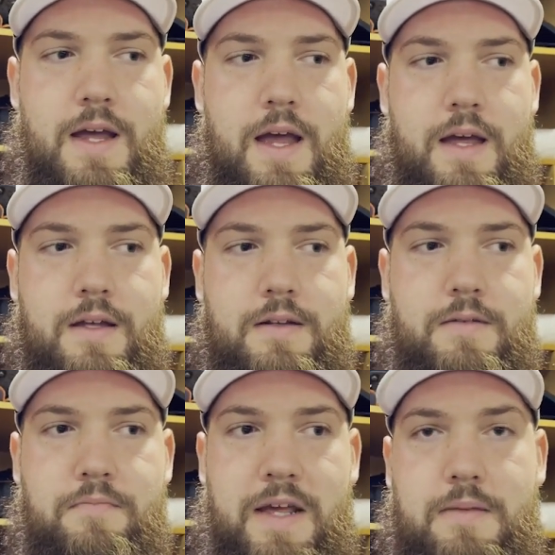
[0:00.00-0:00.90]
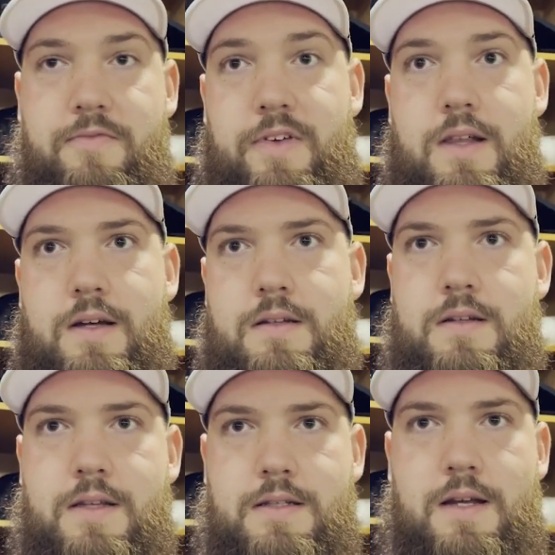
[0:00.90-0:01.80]
and make them feel it.
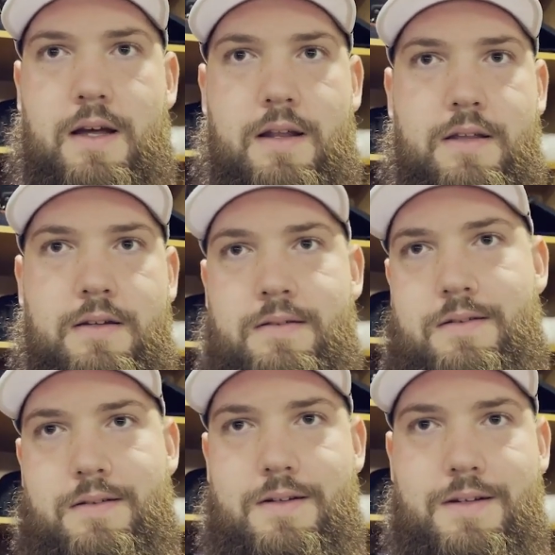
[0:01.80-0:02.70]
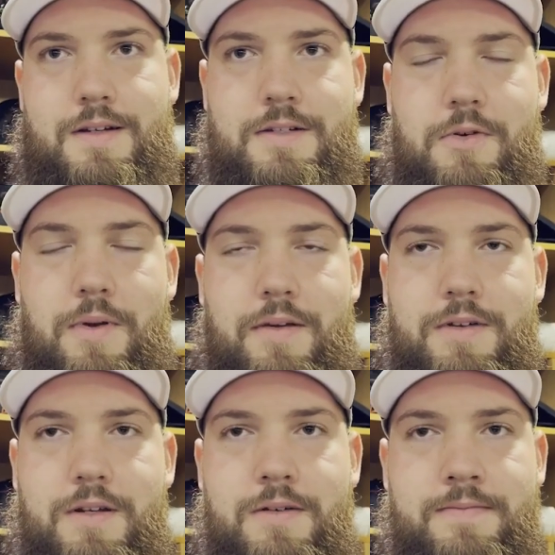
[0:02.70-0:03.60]
That's kind of that's what we have
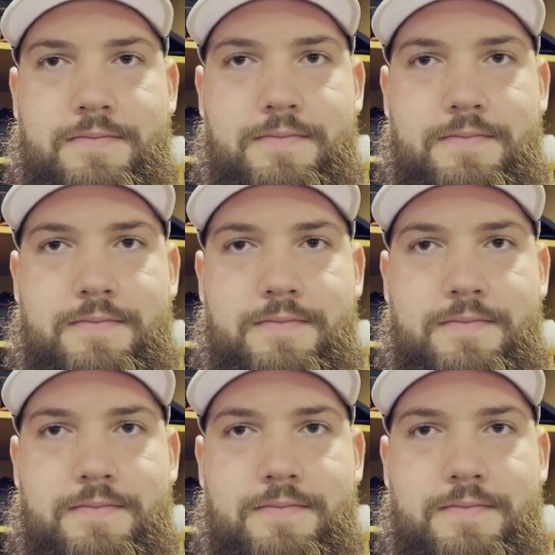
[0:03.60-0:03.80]
to do.